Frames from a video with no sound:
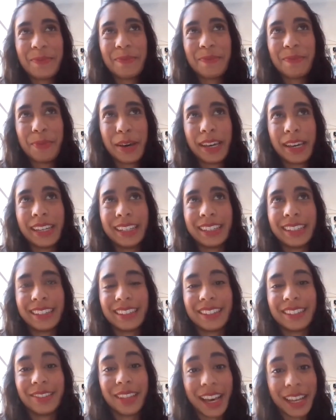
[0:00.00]
But
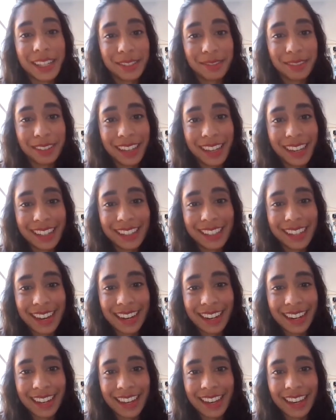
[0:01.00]
so that's really
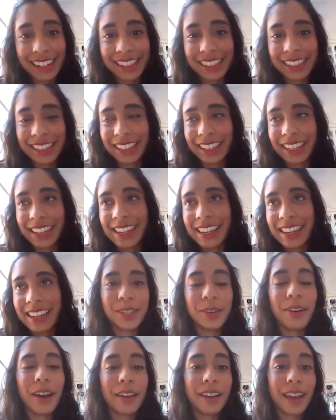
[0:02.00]
exciting, actually.
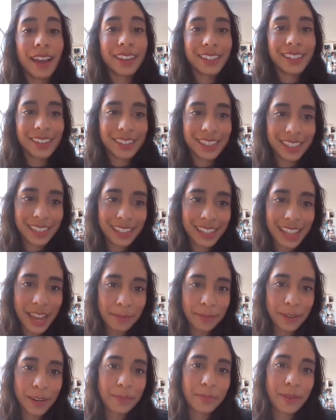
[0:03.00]
So I talked to the
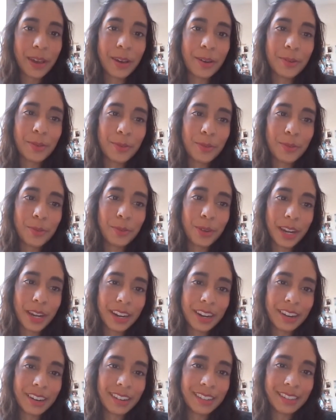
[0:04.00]
library about
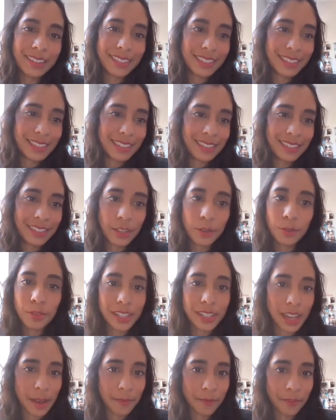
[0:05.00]
where
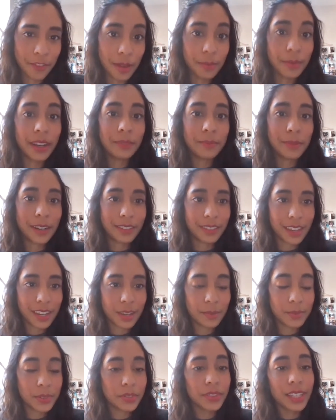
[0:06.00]
those come from, and apparently
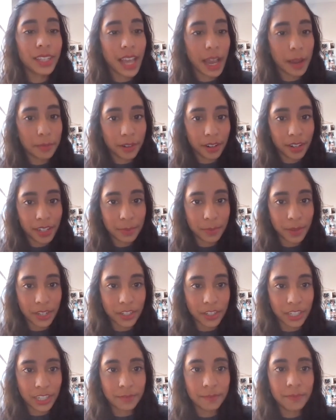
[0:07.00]
it comes from the library's
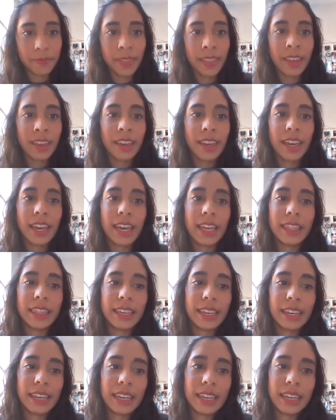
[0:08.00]
budget. And
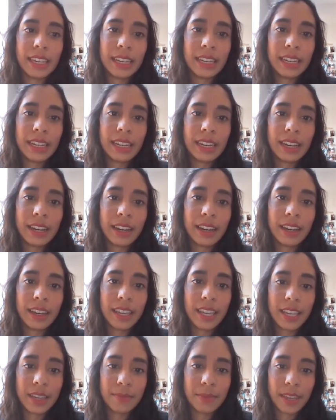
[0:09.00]
then I
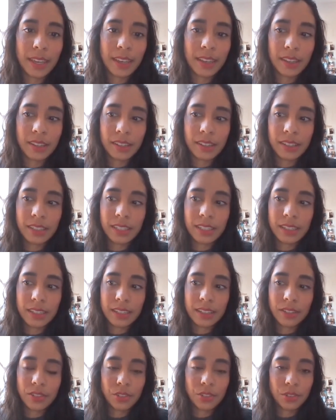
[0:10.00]
emailed
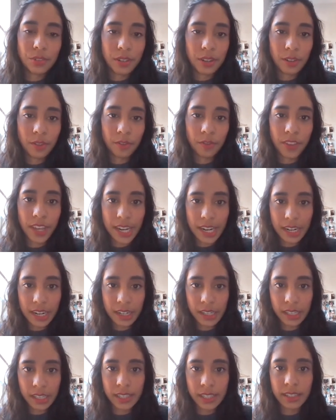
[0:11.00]
Student
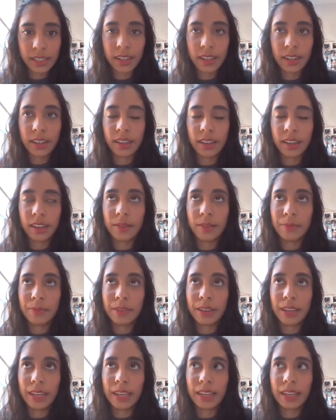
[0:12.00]
Affairs and